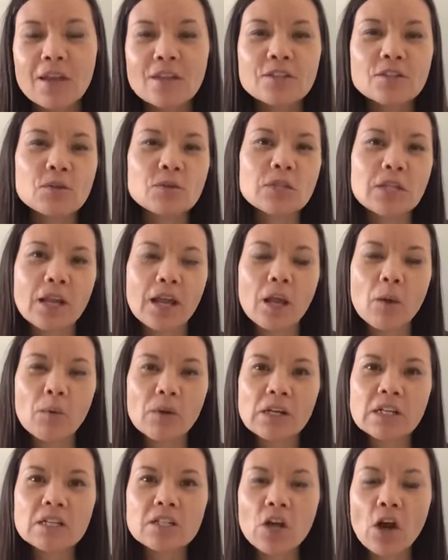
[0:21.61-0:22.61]
So today I
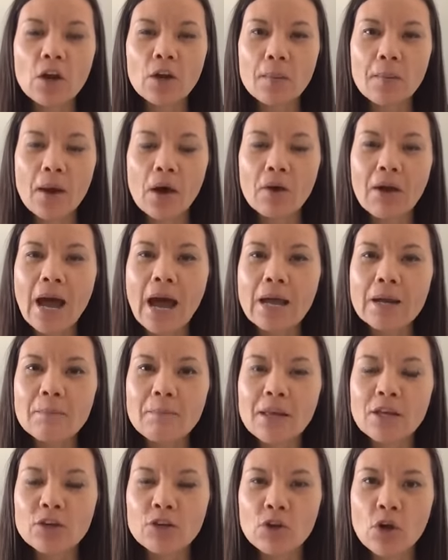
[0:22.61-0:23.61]
wanted to talk about how to
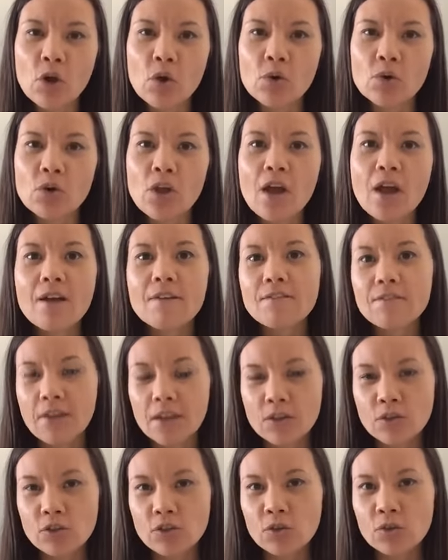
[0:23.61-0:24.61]
make your own
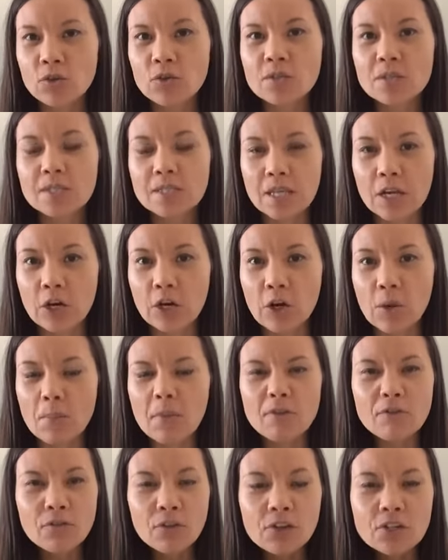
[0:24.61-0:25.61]
facial serum.
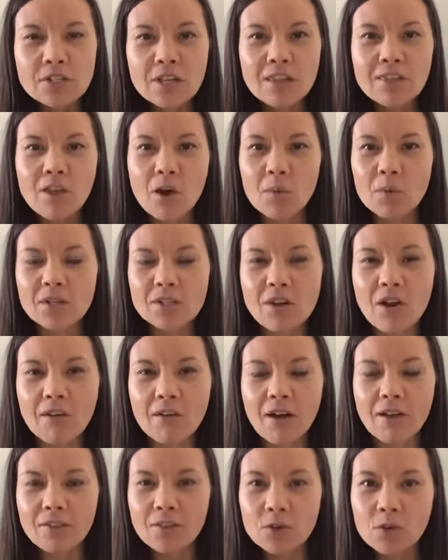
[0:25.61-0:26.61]
But first I thought we'd
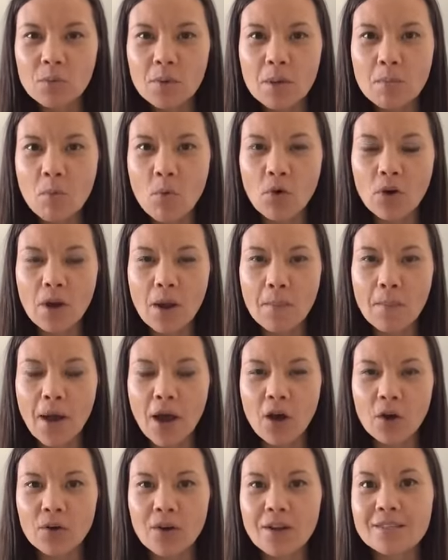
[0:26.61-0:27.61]
talk a little bit more
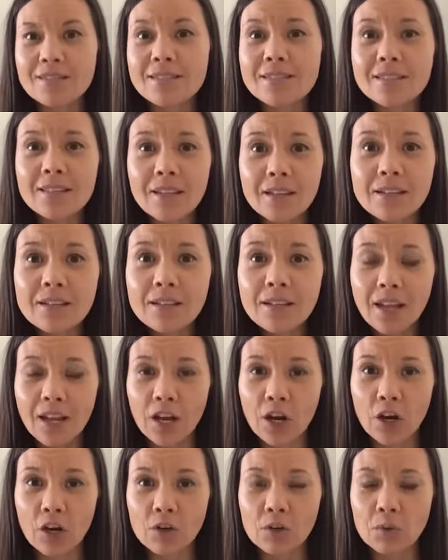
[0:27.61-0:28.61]
about
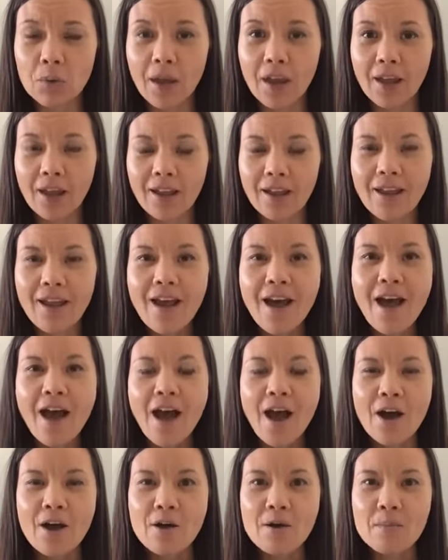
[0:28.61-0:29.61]
skincare, okay?
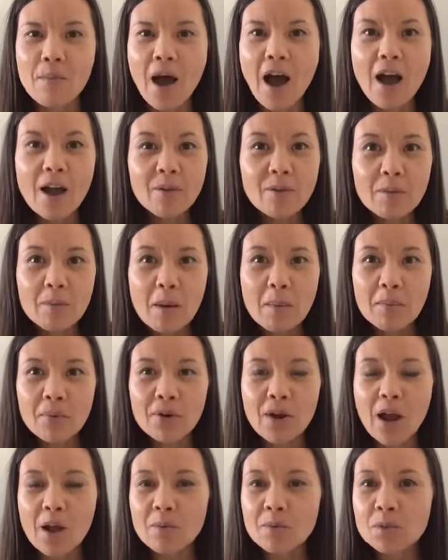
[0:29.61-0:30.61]
I
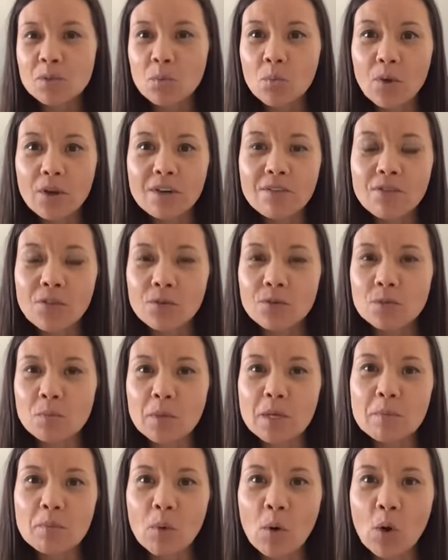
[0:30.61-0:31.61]
remember I was one of those
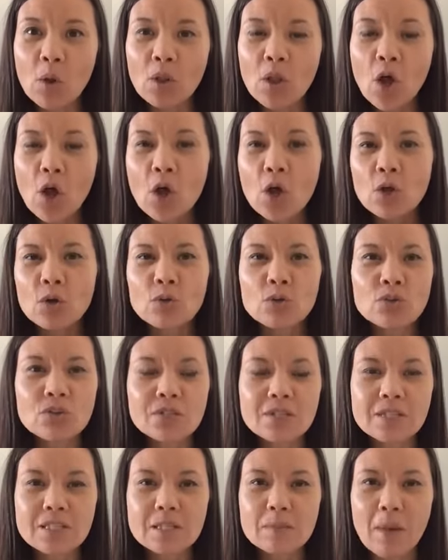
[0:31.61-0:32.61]
people who
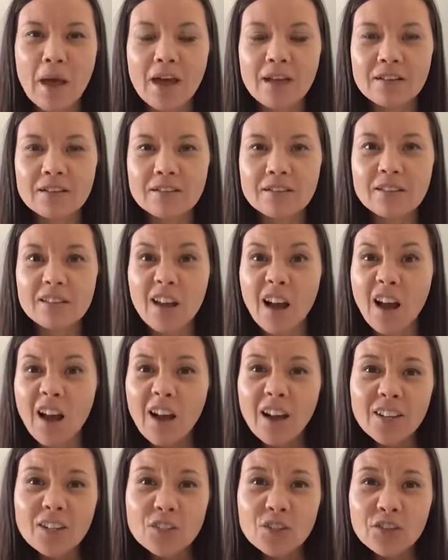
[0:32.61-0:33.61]
used to spend
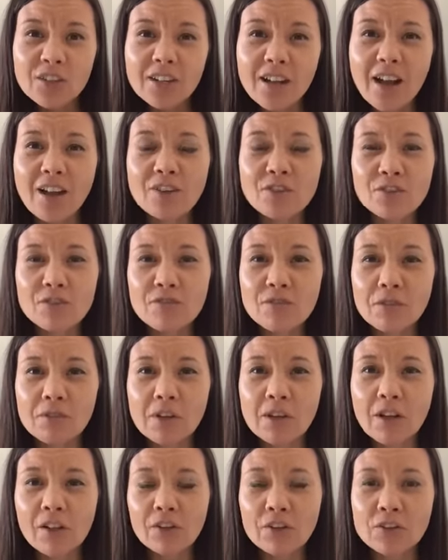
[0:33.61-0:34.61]

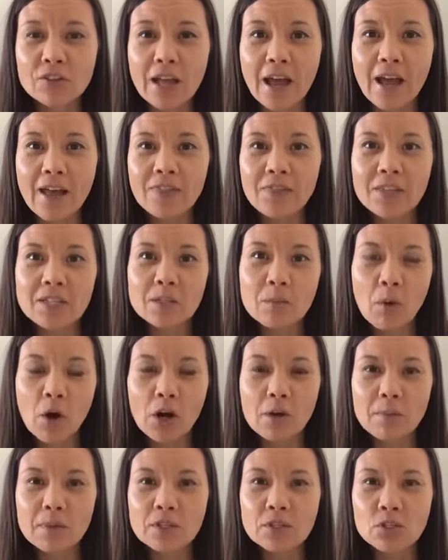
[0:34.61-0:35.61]
$150 at the
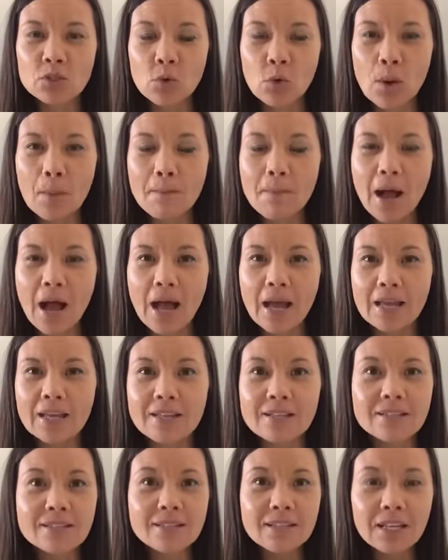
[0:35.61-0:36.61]
department store buying
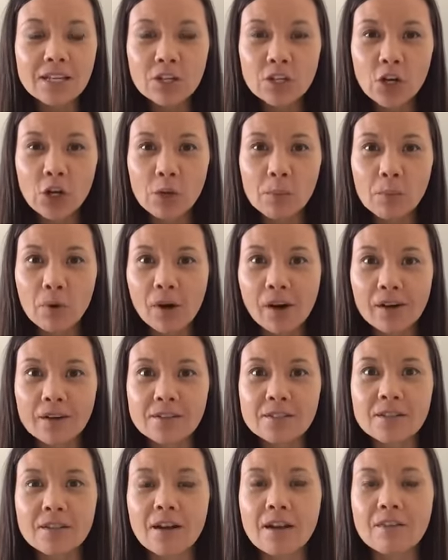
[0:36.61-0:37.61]
skincare
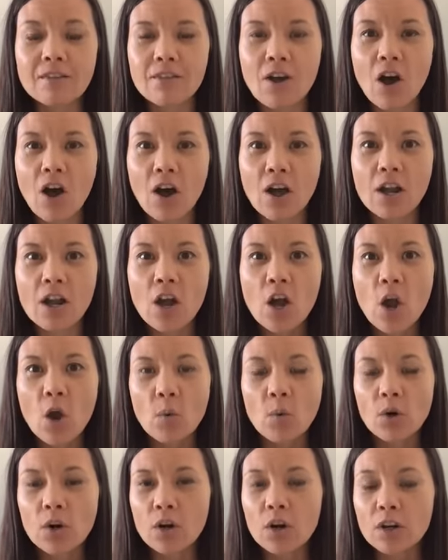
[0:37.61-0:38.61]
products that I thought
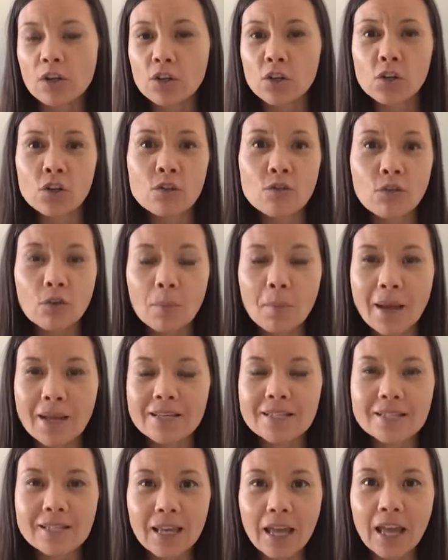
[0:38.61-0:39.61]
were good for my
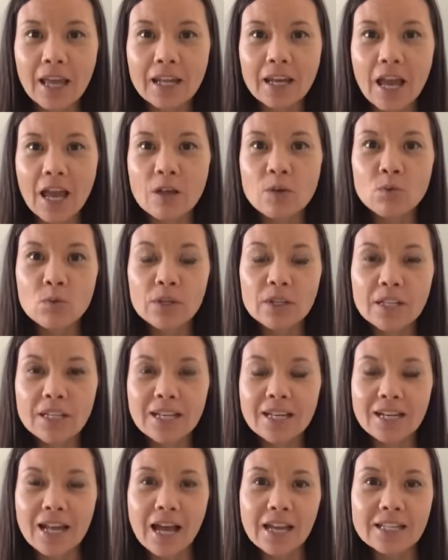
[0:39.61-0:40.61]
skin. And really,
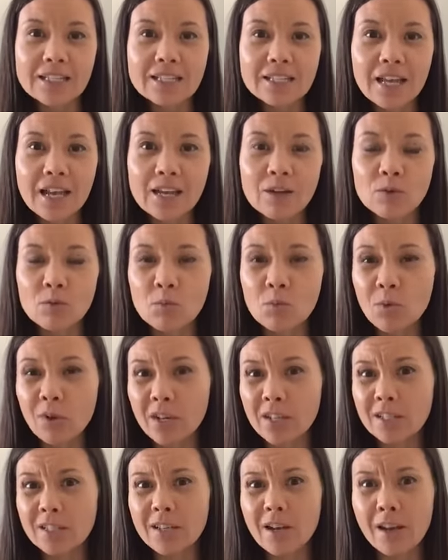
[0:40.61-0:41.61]
in hindsight, what
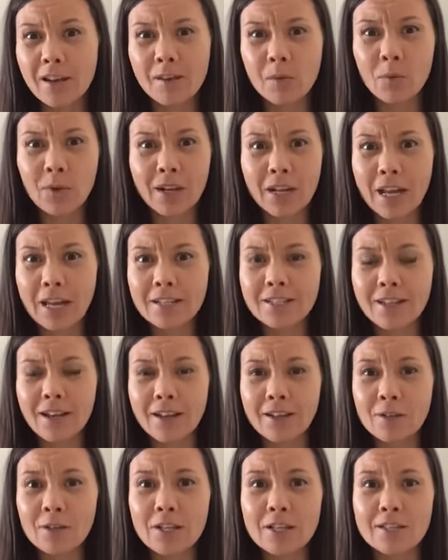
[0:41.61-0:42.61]
it had
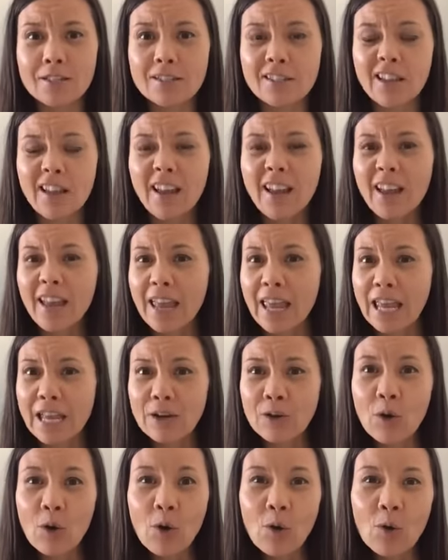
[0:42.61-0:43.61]
done is ate
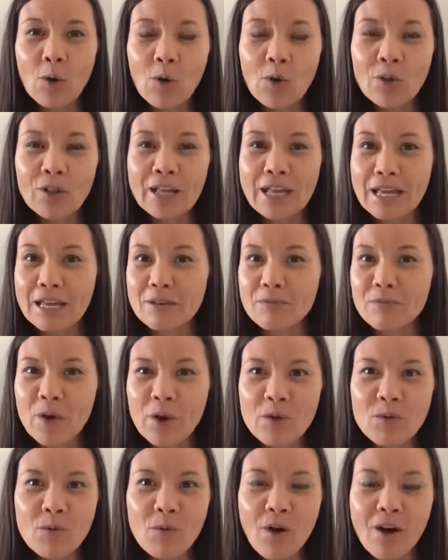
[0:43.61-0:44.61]
a hole in my
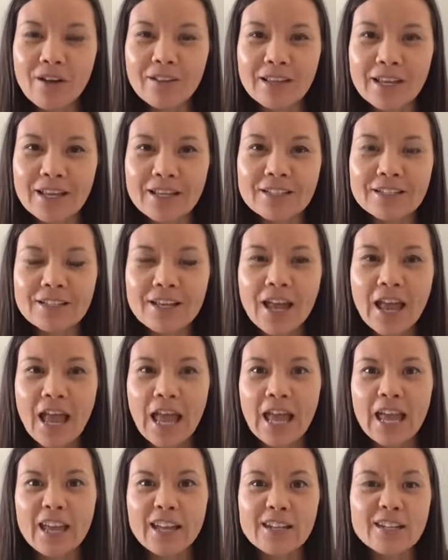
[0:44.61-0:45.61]
wallet
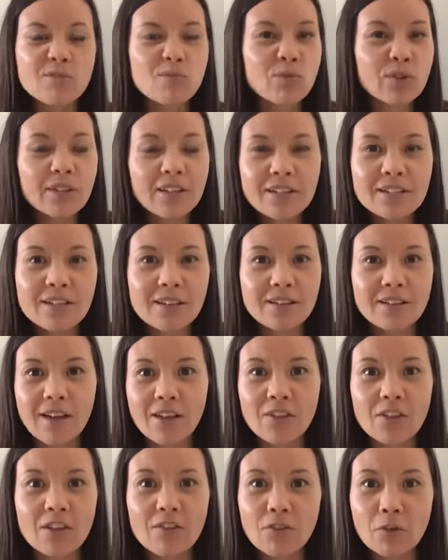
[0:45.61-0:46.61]
and really did
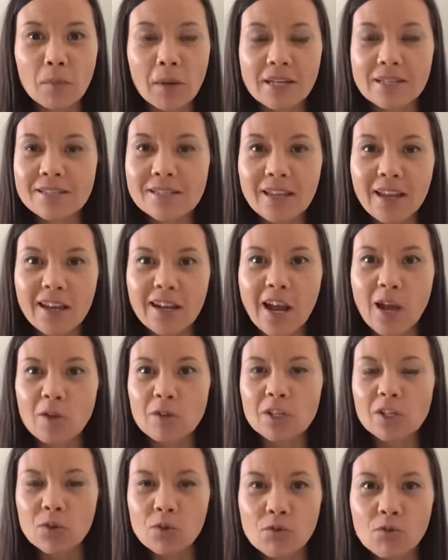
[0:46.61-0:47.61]
nothing for my skin.
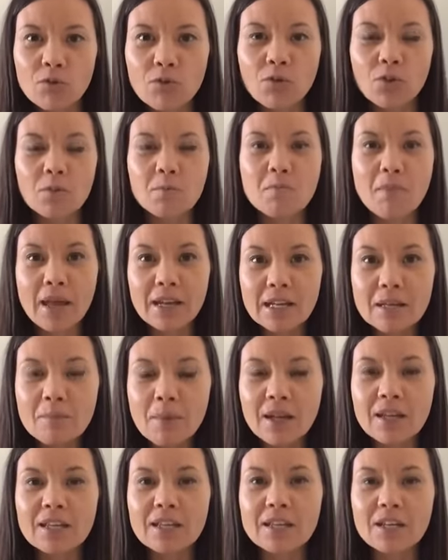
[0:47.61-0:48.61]
For many,
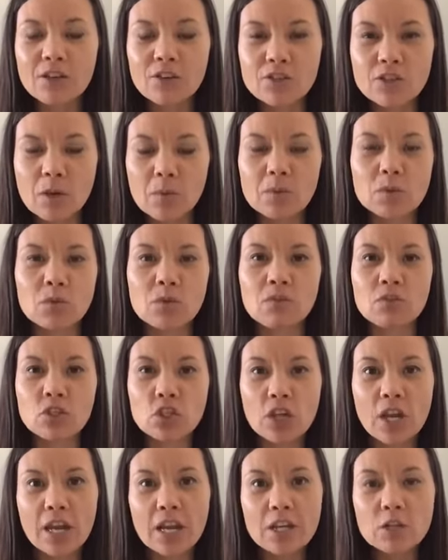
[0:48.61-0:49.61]
many years, I would sort of
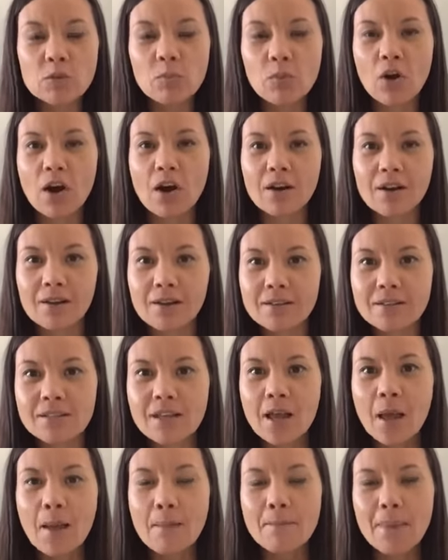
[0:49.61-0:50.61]
change products
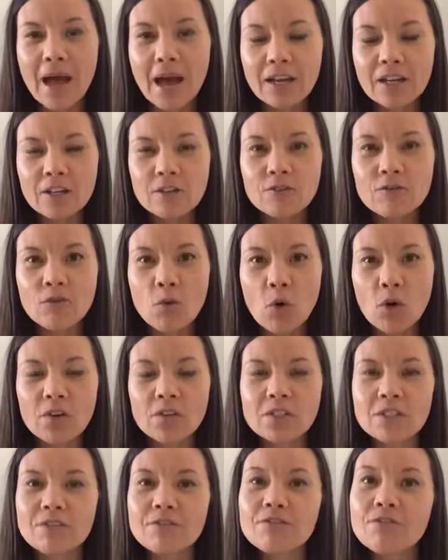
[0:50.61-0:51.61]
back and
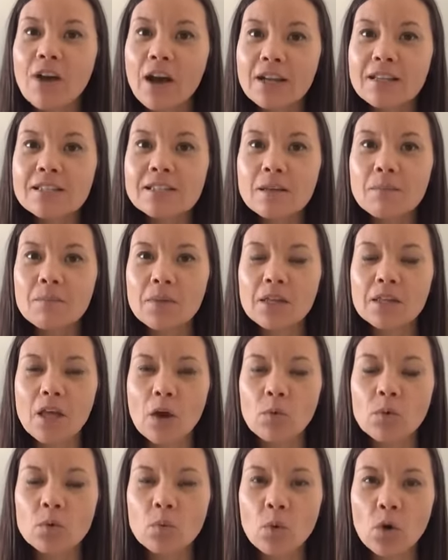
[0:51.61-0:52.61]
forth to find something
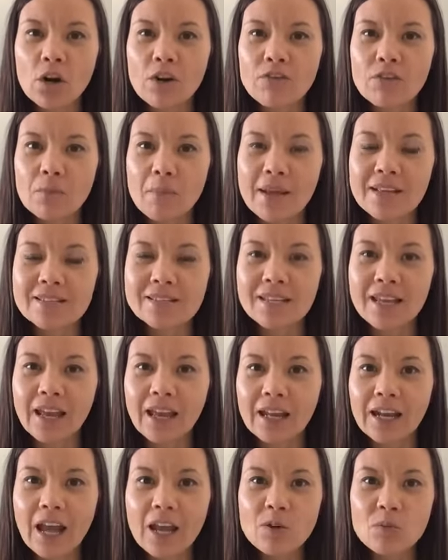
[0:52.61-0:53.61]
that would work for my
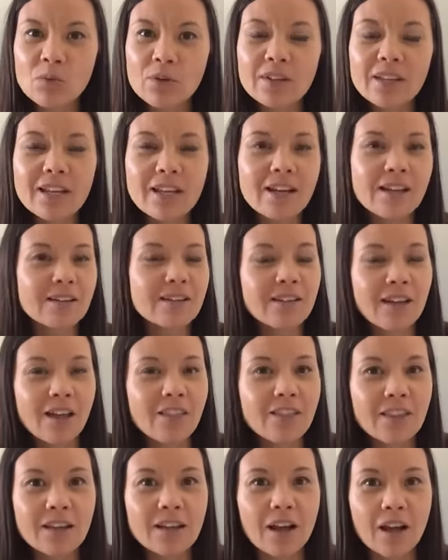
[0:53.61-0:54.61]
skin. And really
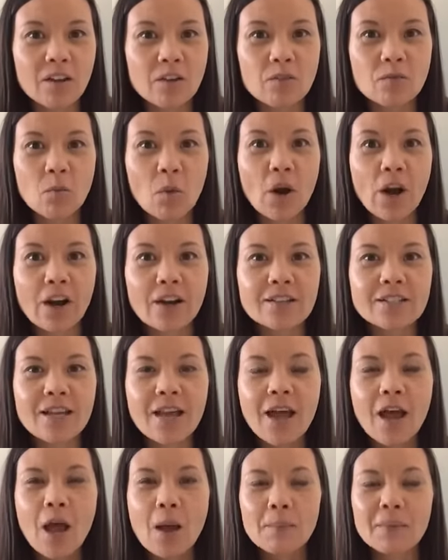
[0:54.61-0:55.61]
nothing kind of worked
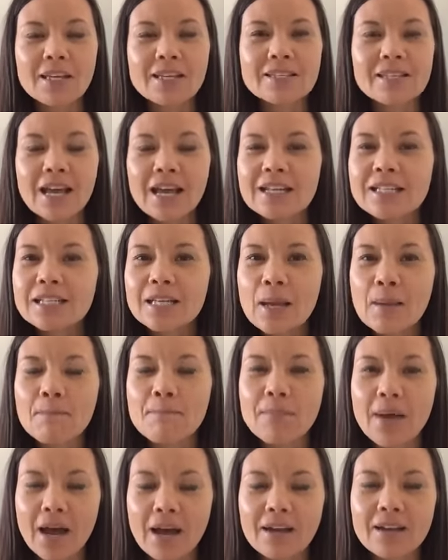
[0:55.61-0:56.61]
because I had to
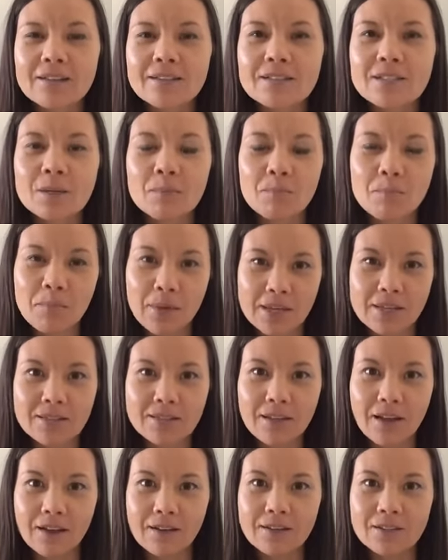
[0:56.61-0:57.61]
get back to
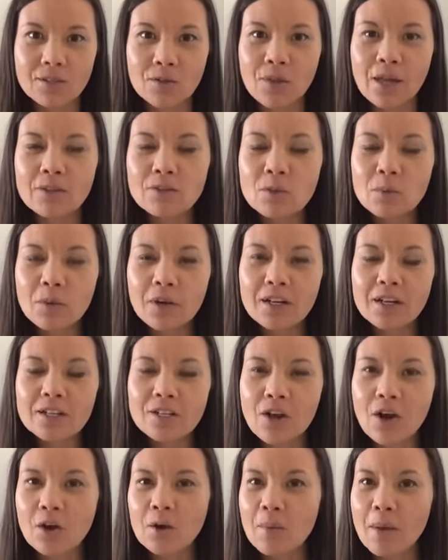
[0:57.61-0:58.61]
basics. So that's what we're going to
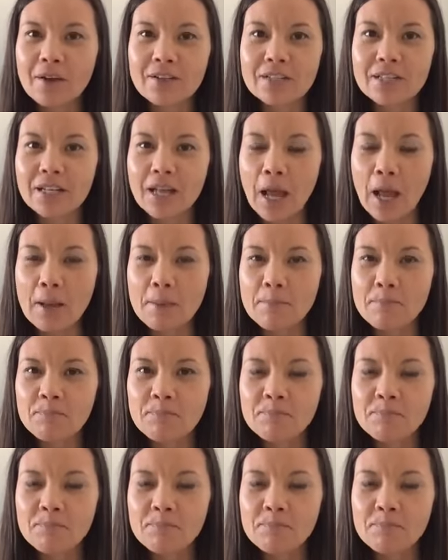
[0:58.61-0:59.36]
talk about today.